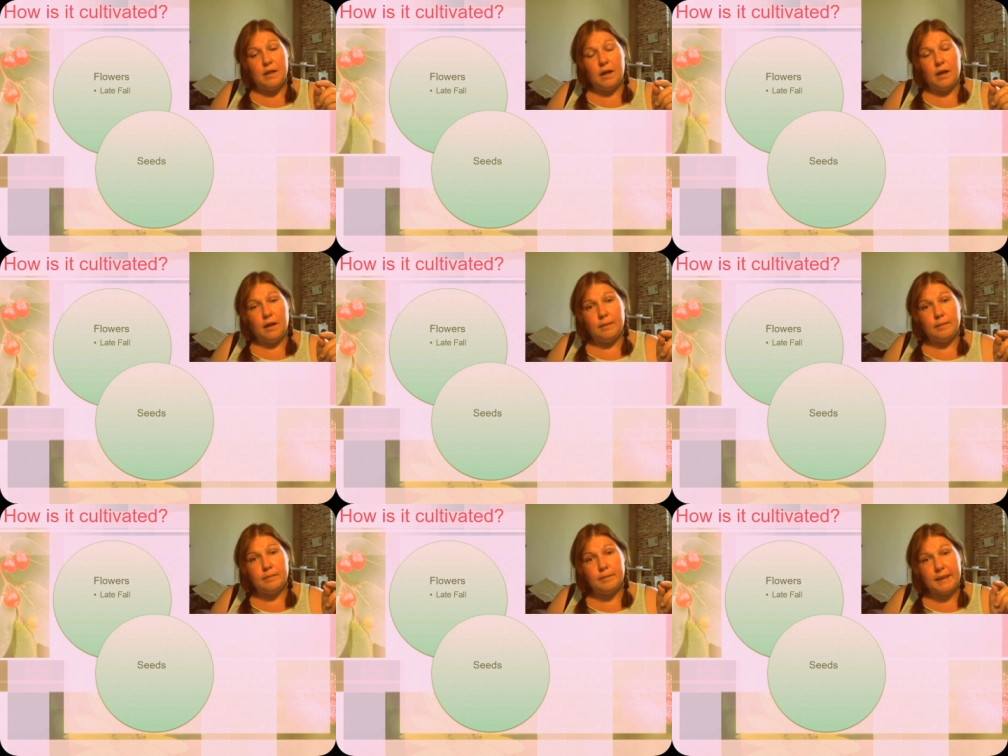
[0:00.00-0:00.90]

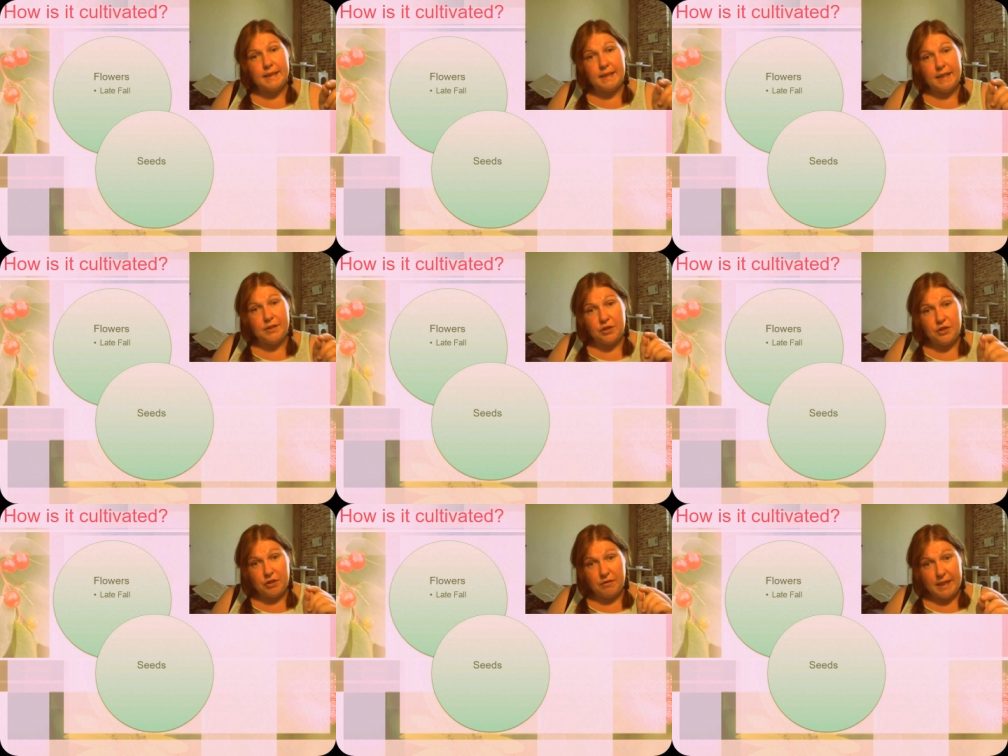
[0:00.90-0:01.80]
But the seeds are
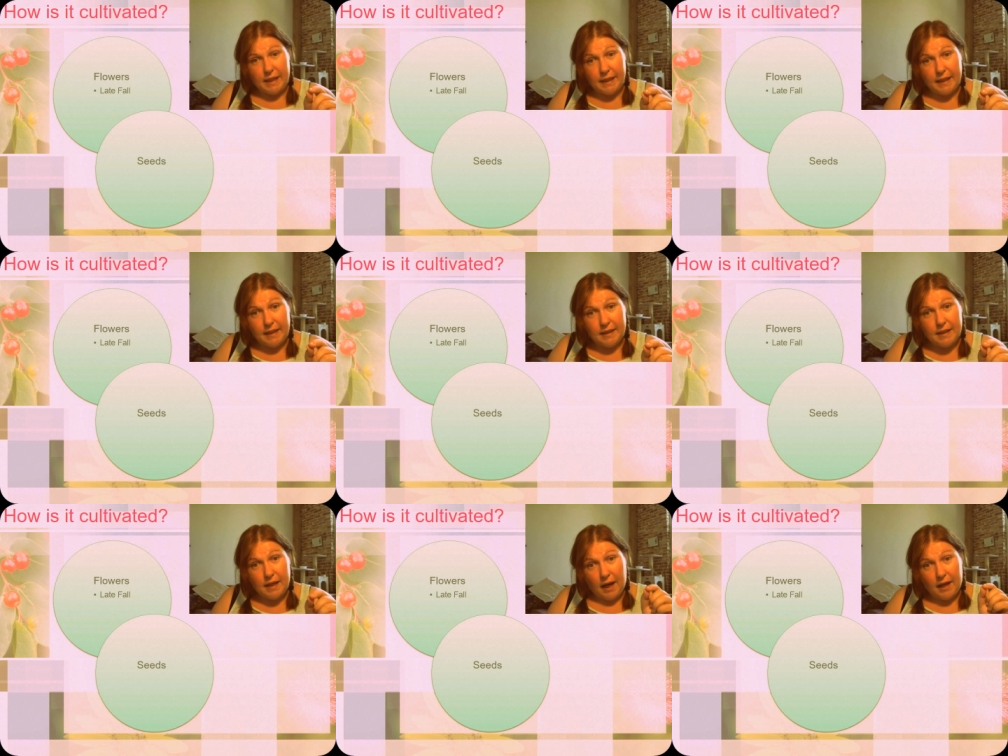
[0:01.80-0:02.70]
so delicate
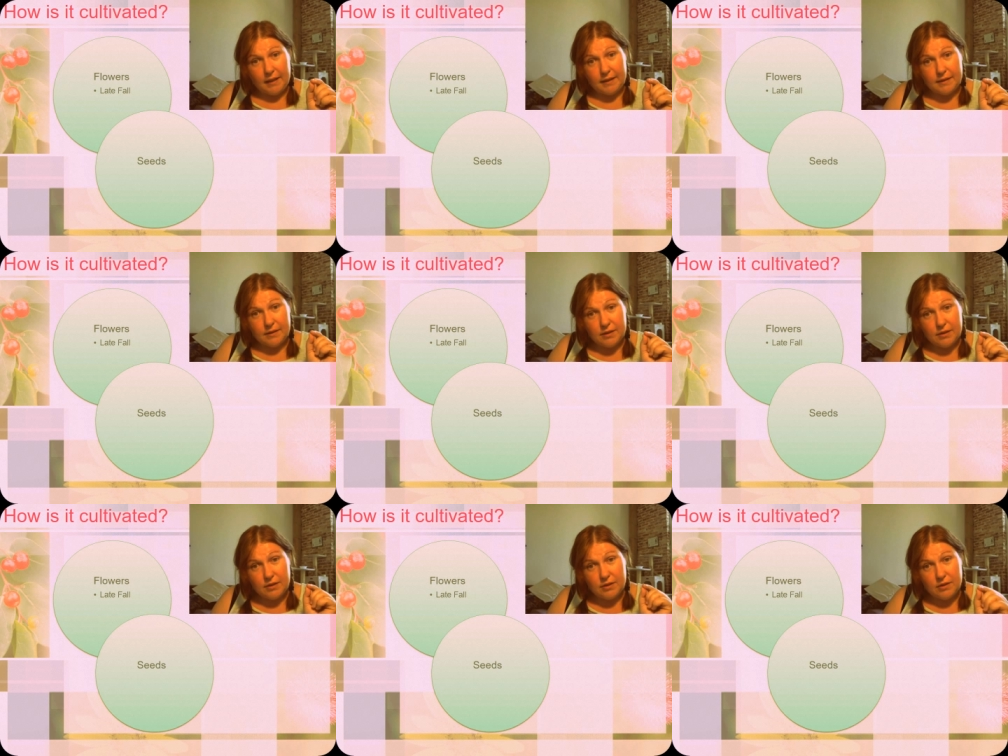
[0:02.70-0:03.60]
and
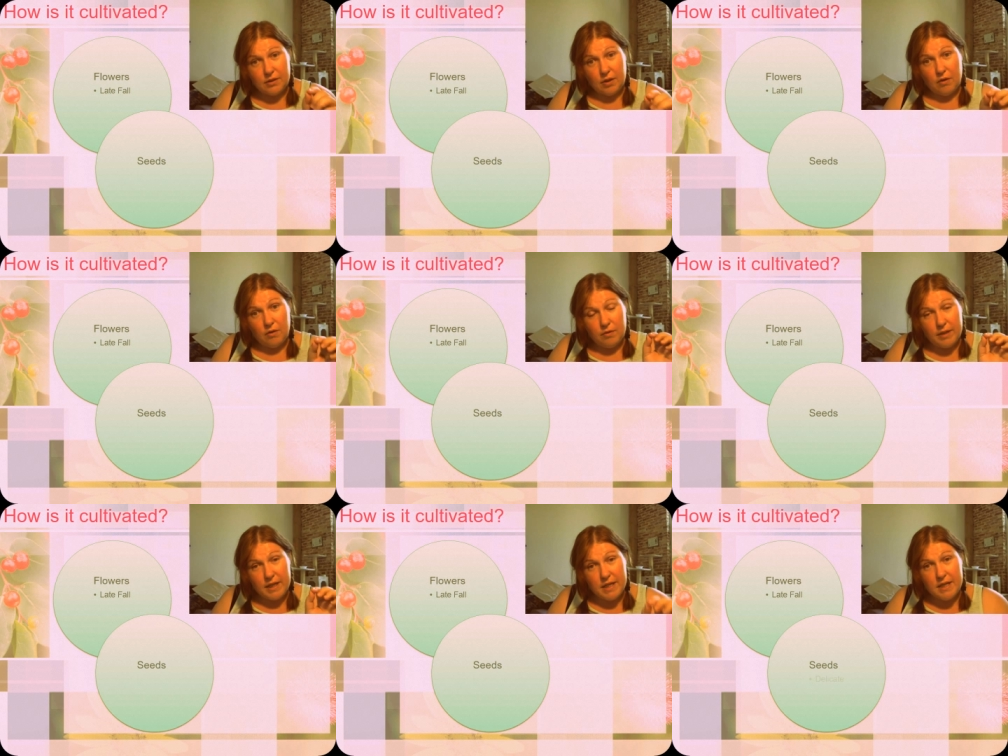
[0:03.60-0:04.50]
so
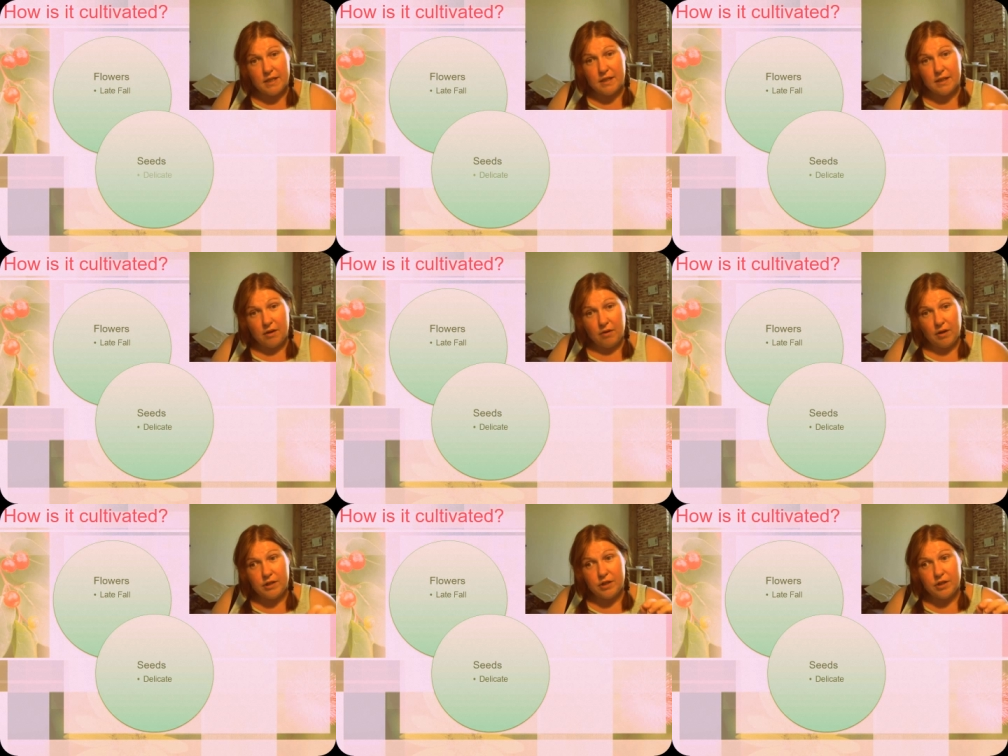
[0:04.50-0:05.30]
easily crushed.